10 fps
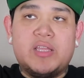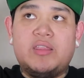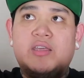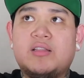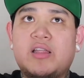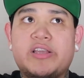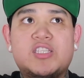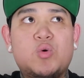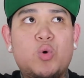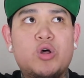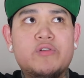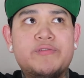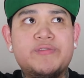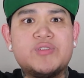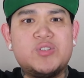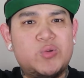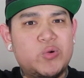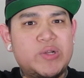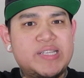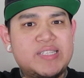I think, like 12
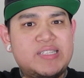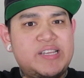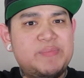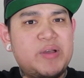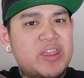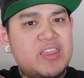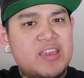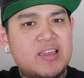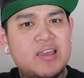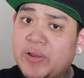stories deep, I think.